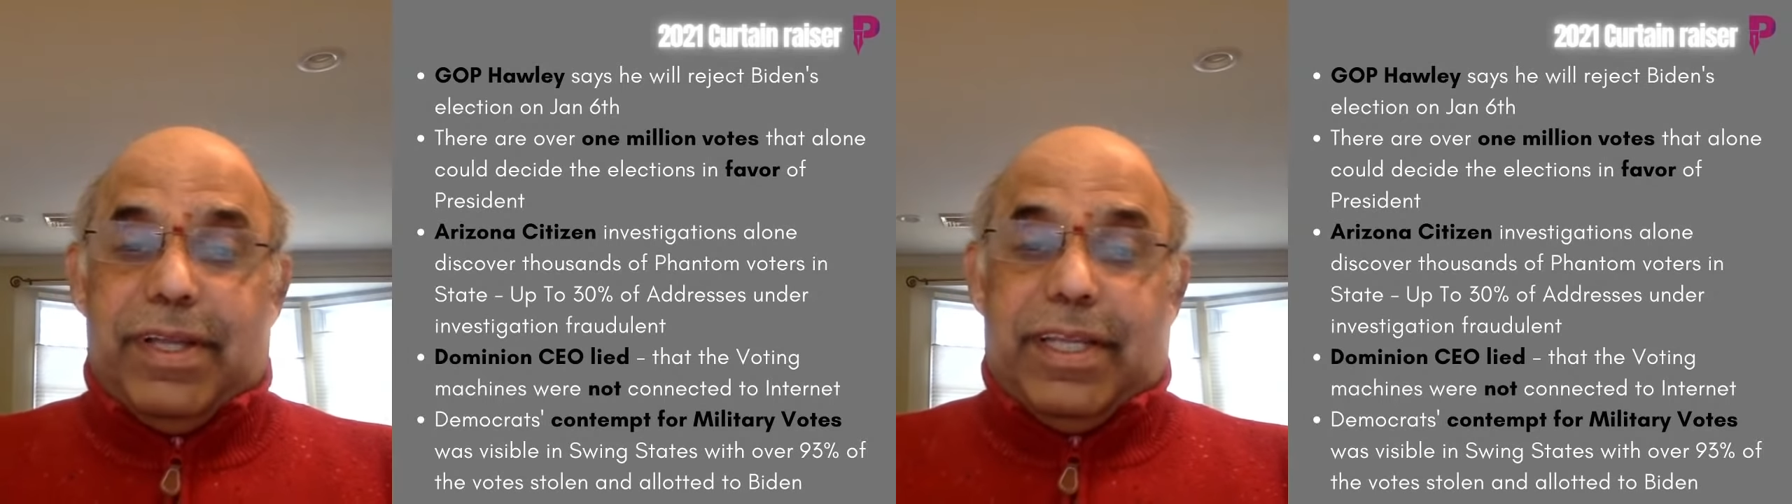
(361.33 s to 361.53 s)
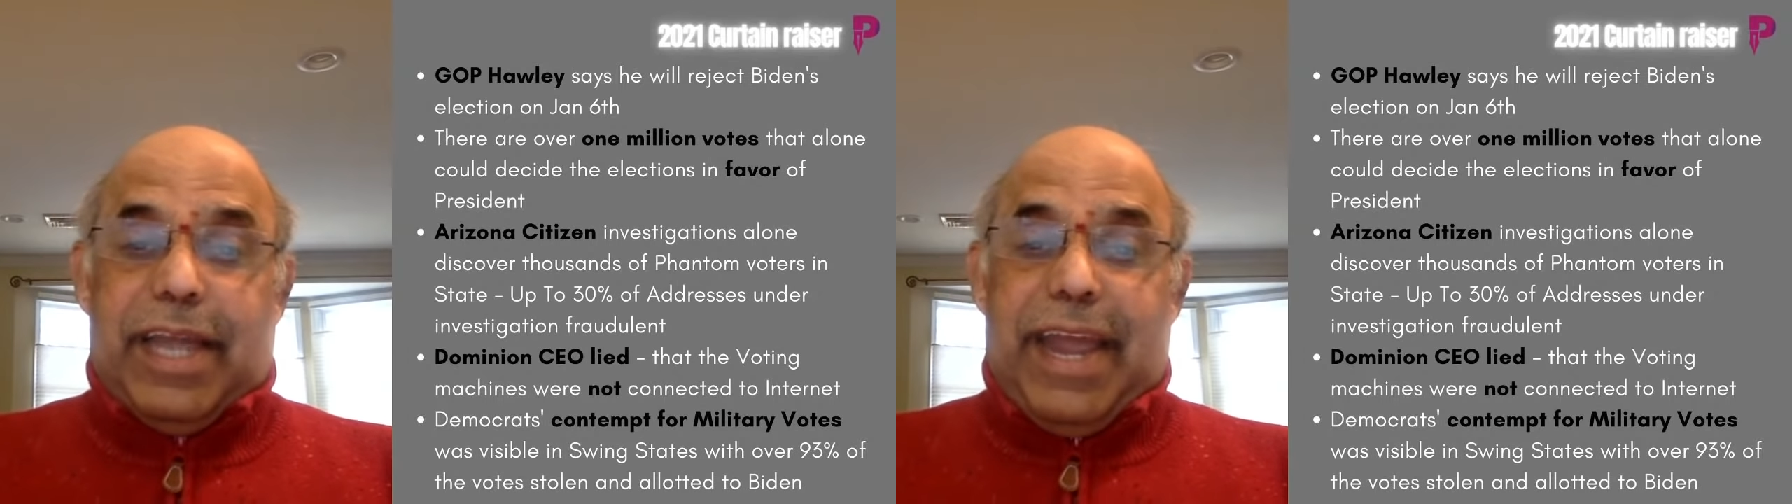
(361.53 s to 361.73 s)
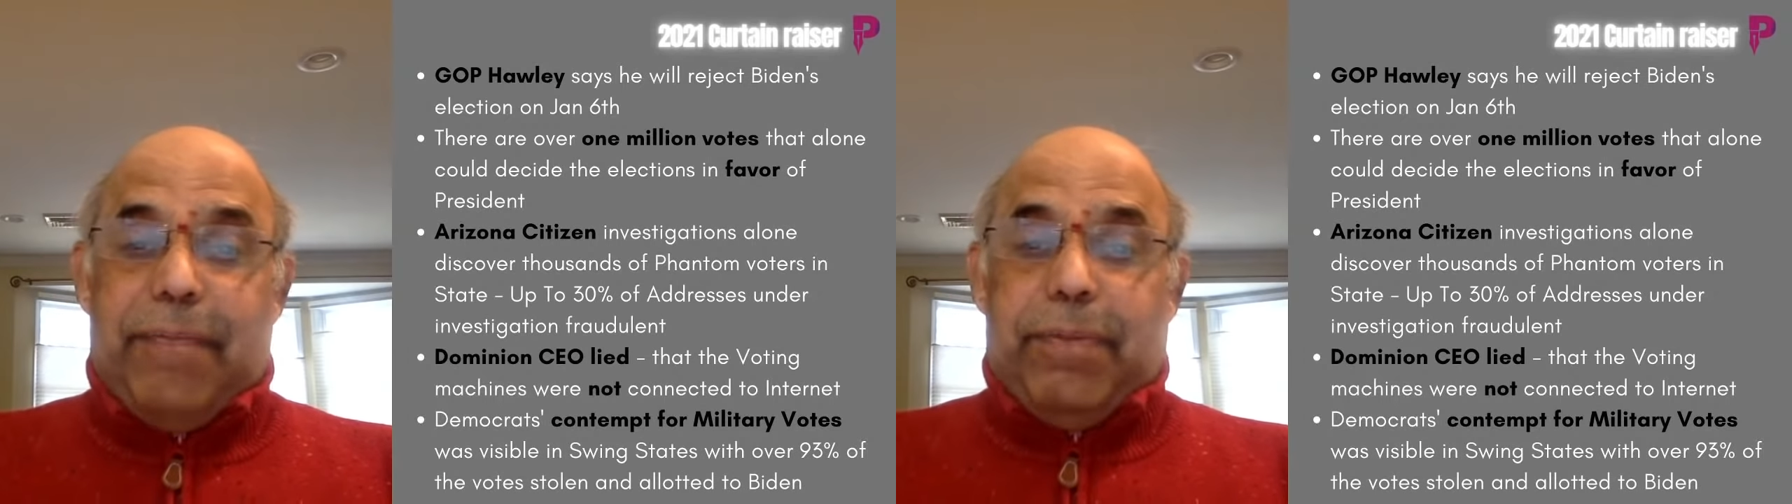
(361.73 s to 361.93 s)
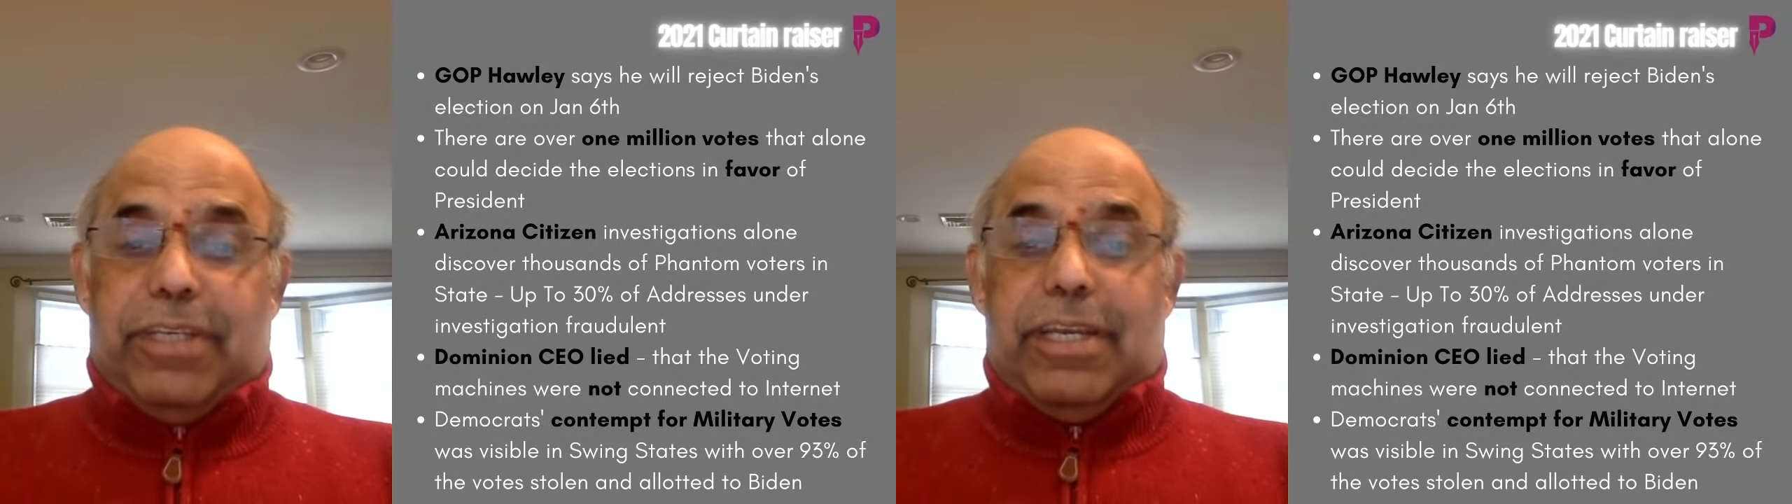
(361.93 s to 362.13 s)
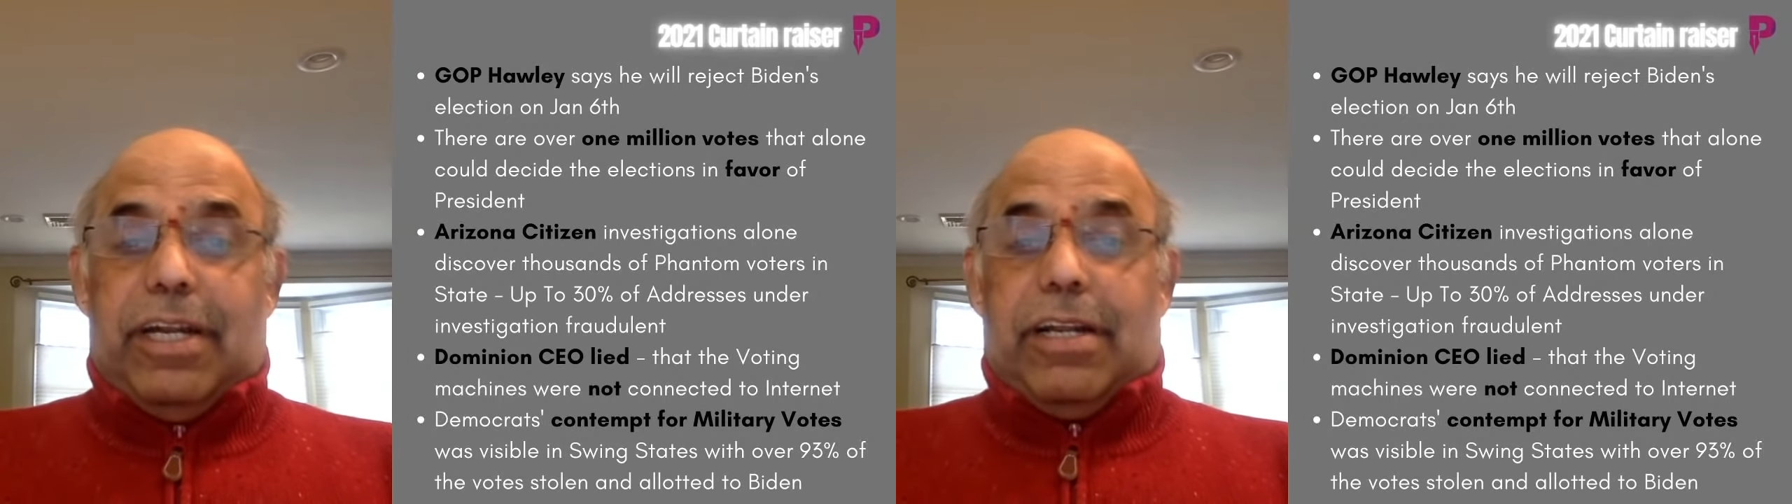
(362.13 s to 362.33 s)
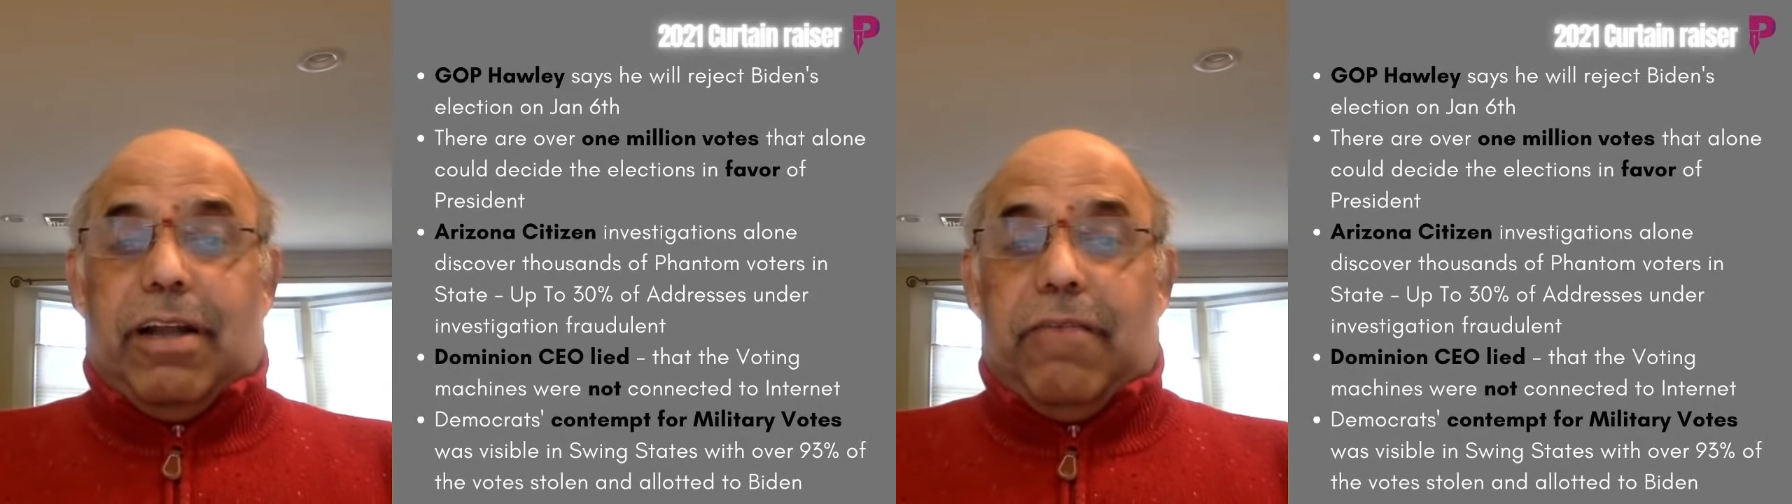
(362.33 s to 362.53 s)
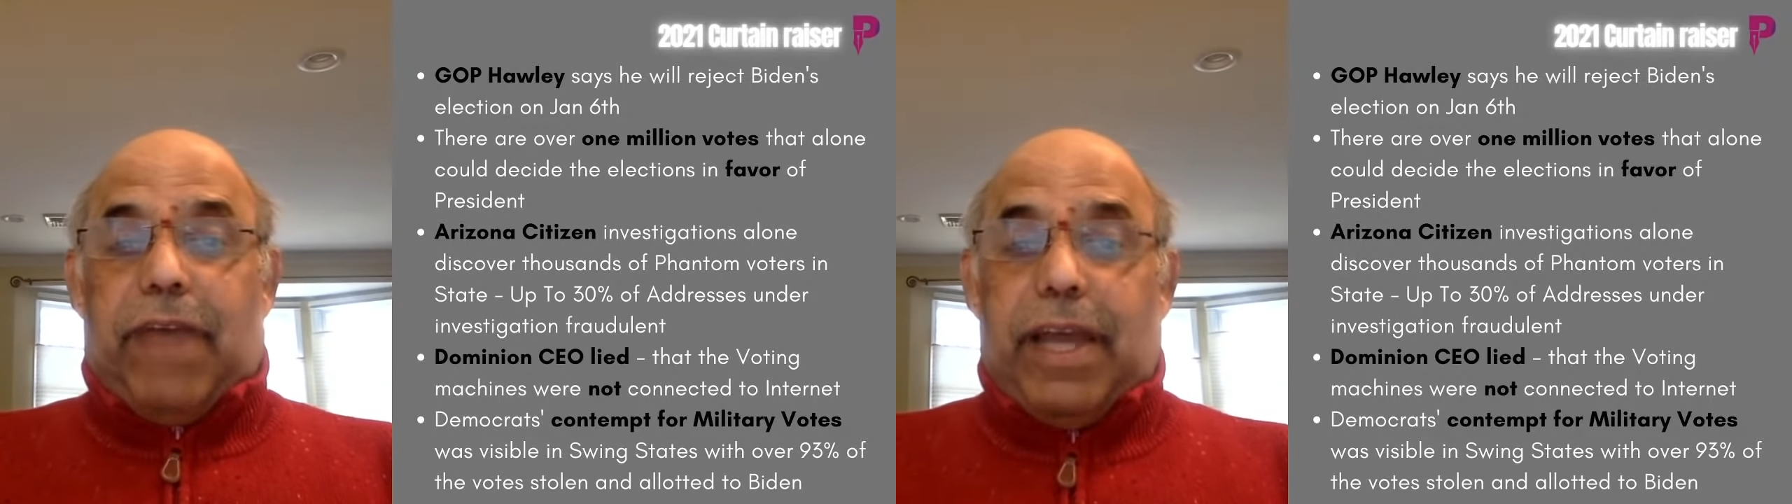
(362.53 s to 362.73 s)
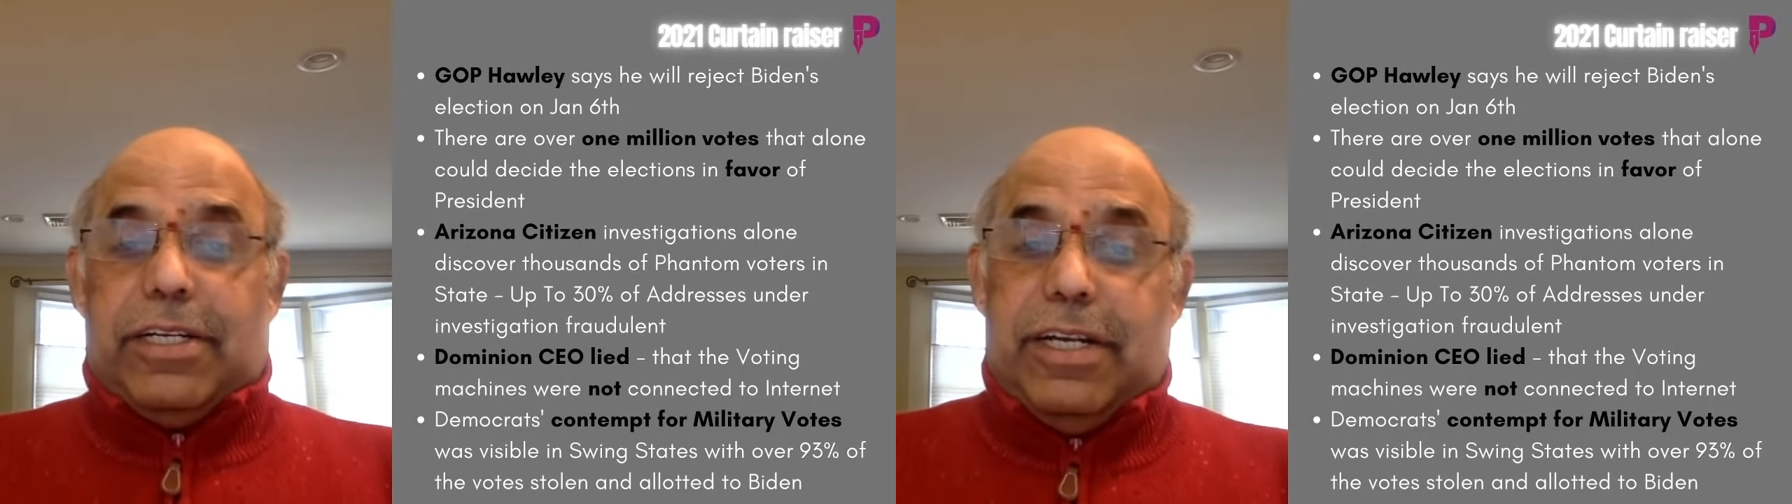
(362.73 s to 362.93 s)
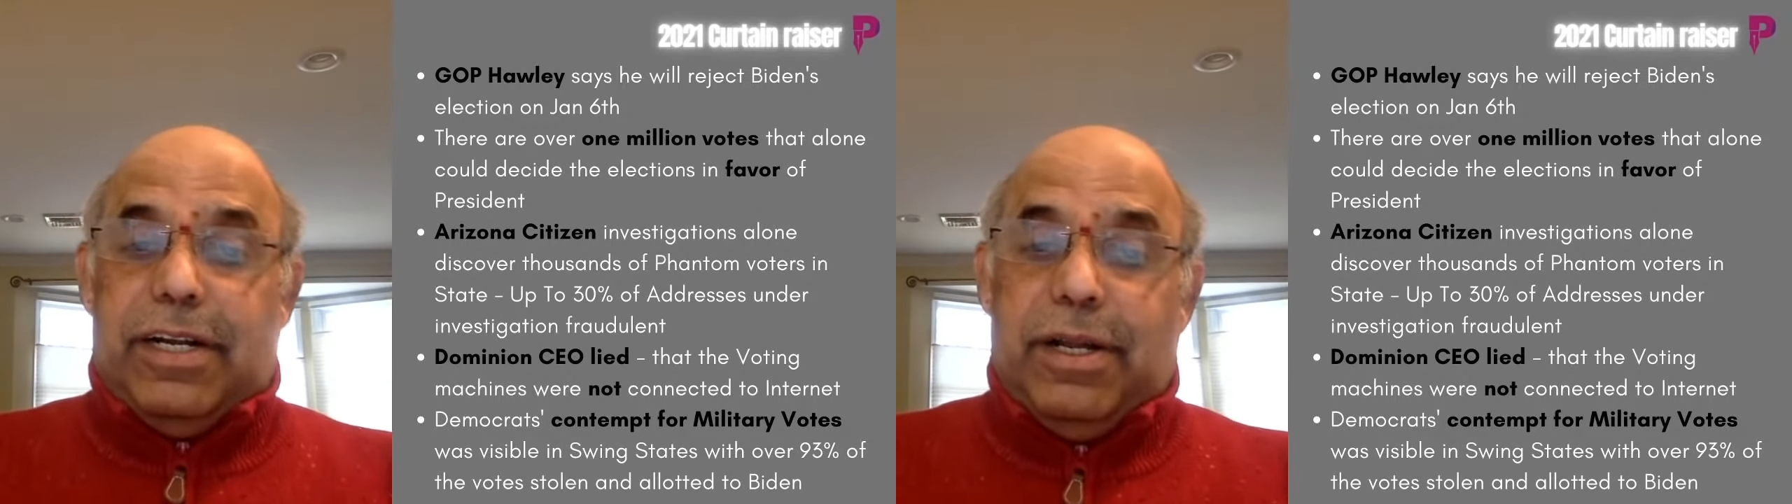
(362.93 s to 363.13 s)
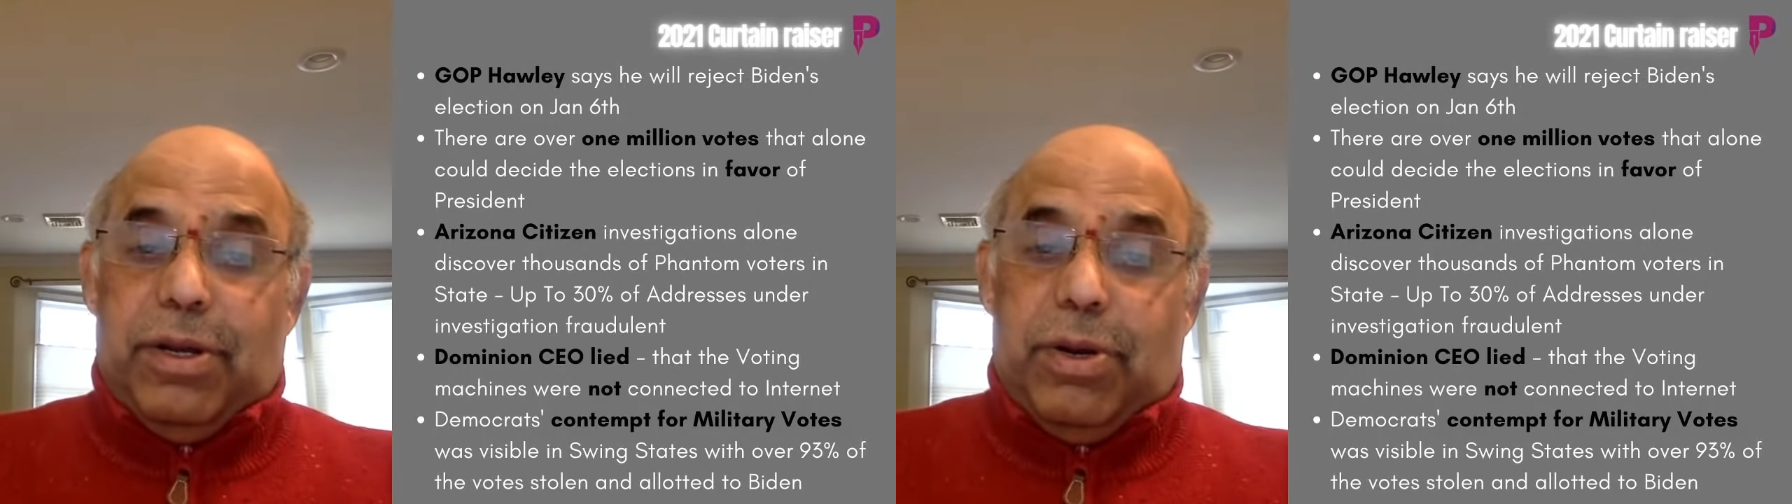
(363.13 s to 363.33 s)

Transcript: the epicenter of action